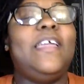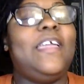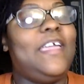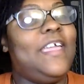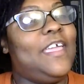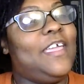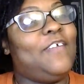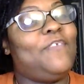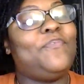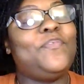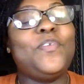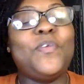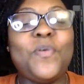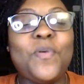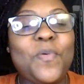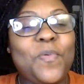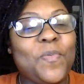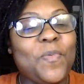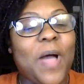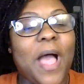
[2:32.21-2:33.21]
If you
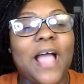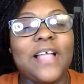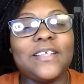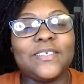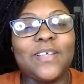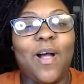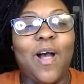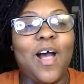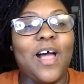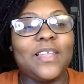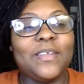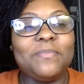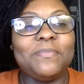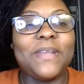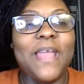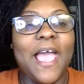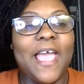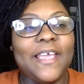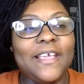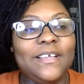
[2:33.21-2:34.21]
watch Harlem
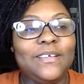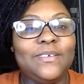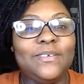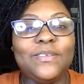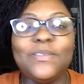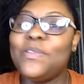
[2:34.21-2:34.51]
Night,